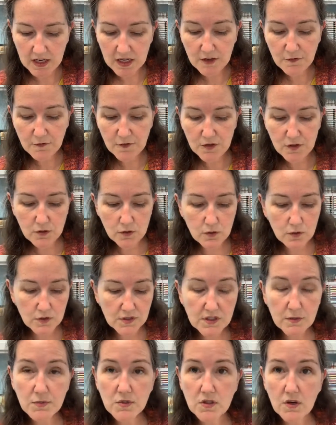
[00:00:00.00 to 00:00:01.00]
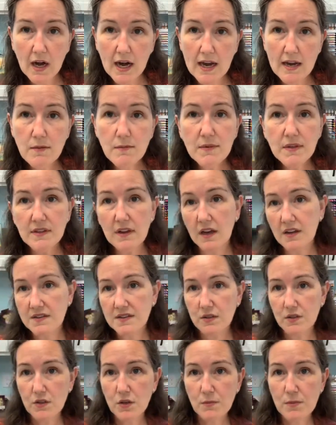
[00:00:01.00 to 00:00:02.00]
if you subscribe,
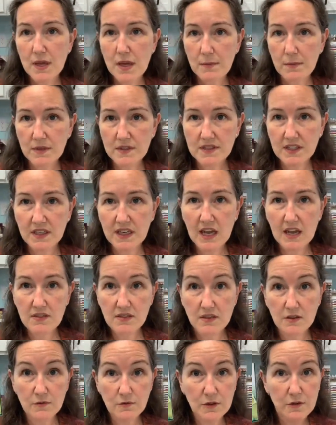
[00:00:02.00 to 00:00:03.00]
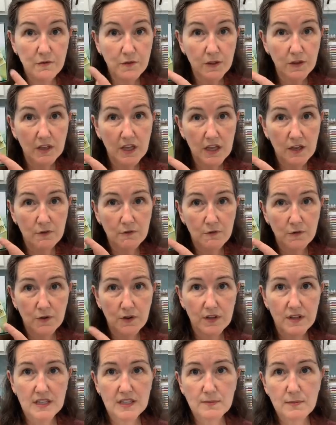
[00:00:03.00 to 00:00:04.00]
also you'll be able to get the refill kit
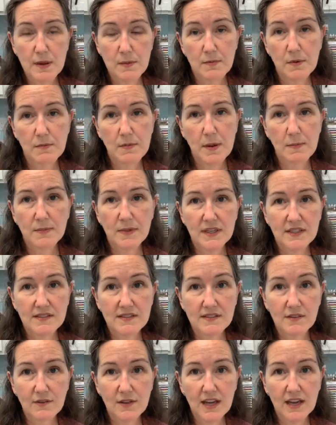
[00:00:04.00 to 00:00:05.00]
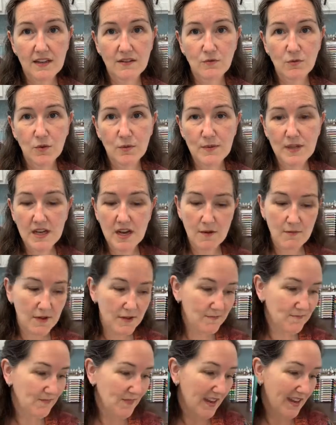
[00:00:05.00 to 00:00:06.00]
for these paper pumpkins. So that will be
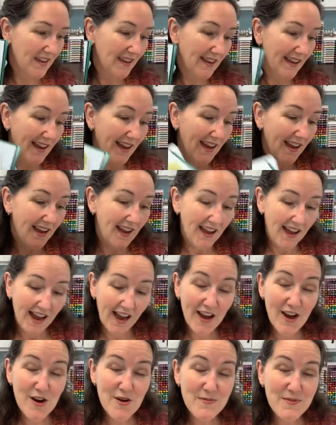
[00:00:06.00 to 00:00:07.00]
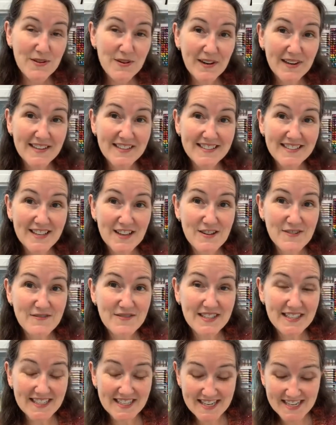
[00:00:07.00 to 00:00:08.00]
coming. I hope you guys
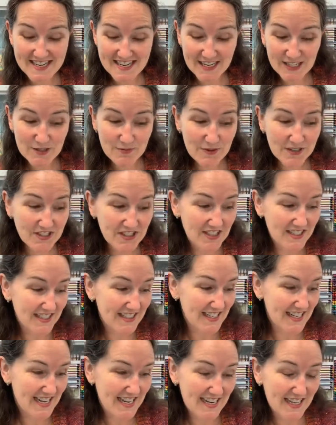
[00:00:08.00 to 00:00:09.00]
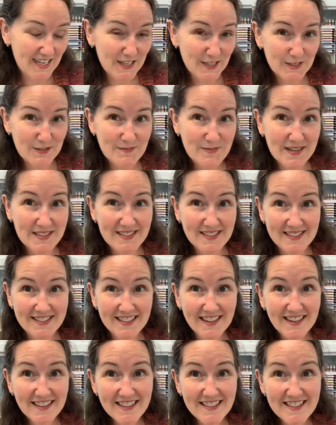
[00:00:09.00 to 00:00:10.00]
loved the expressions in ink as much as
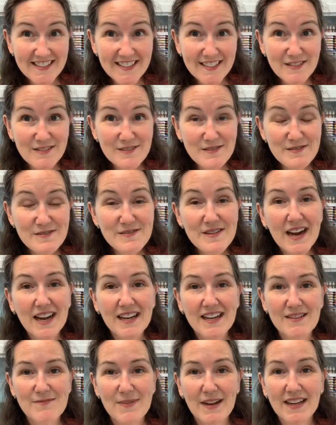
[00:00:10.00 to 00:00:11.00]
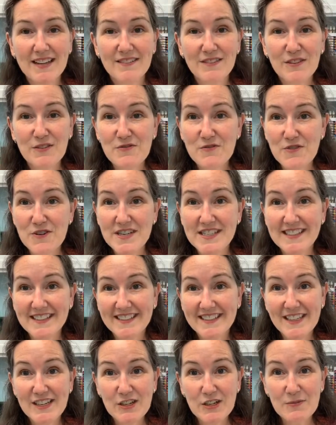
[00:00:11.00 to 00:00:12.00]
I do. I look forward
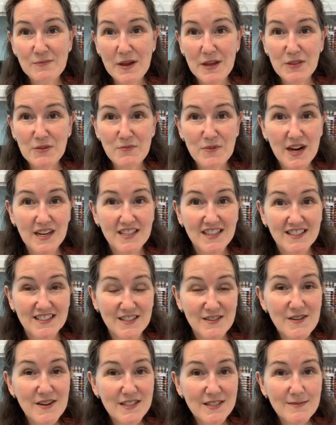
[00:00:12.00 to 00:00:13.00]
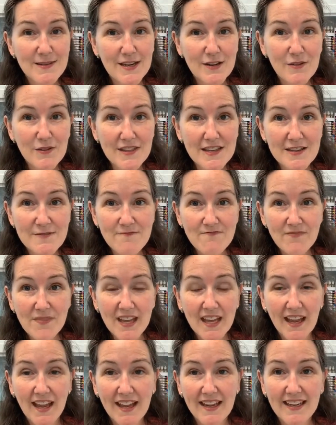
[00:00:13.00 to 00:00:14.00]
to hearing about the projects you guys make with it,
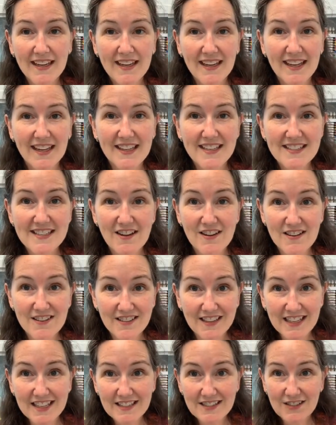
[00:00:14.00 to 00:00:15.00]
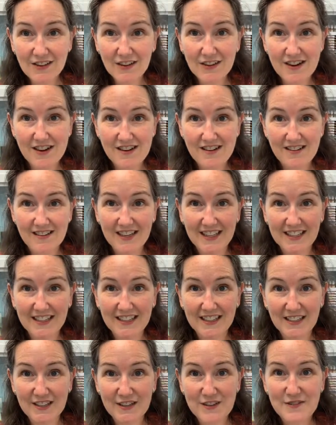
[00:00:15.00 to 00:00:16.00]
and all links are
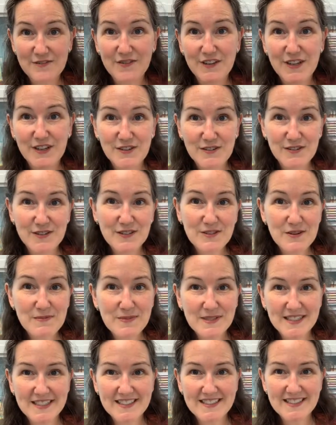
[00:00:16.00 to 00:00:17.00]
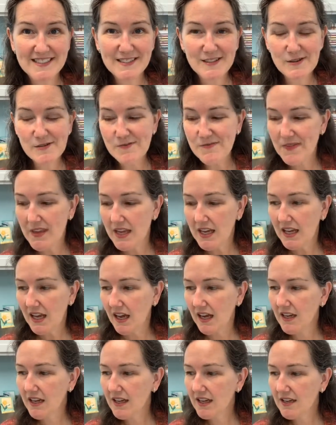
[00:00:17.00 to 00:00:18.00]
in the video description. So
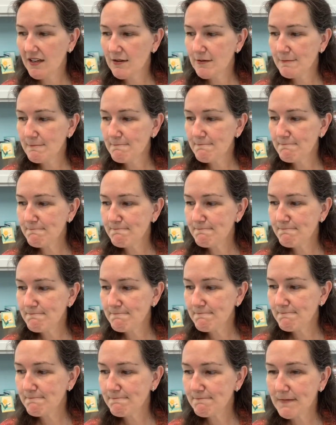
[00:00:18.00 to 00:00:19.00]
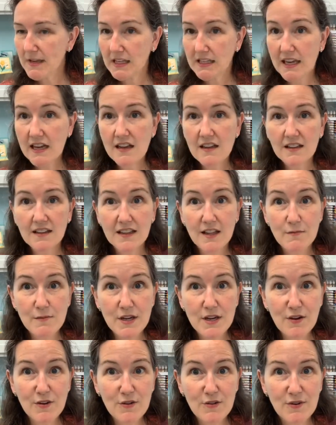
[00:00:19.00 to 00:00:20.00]
yeah, let
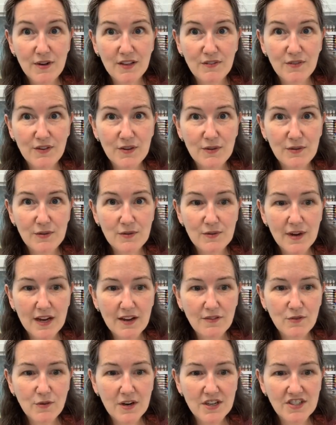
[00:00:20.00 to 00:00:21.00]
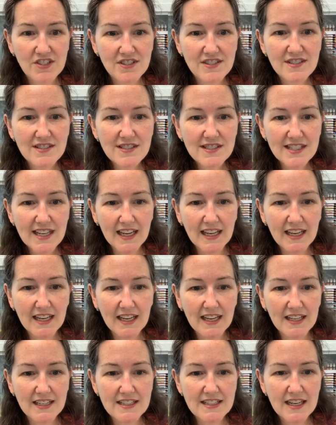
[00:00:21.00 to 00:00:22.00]
me know if you have questions,
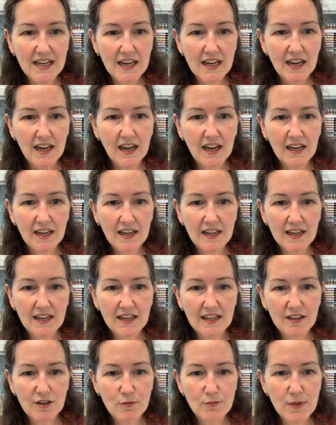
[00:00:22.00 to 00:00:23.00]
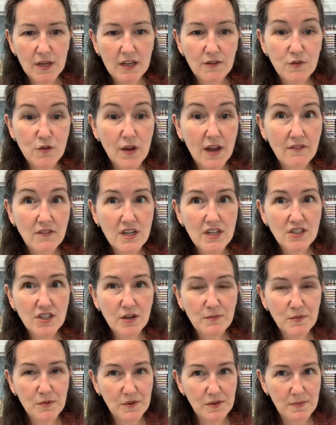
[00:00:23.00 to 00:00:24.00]
and if you have any
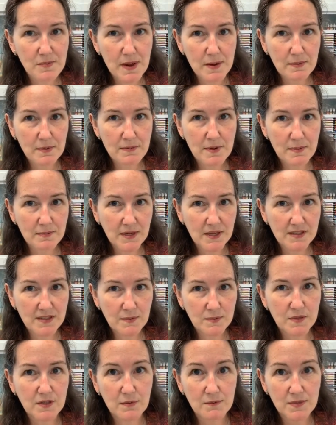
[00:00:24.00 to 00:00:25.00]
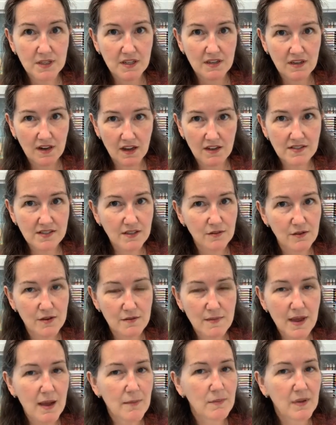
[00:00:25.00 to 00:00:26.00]
trouble with paper pumpkin subscription, also
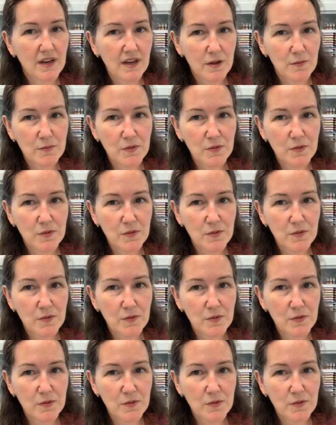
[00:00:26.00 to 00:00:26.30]
I'm happy to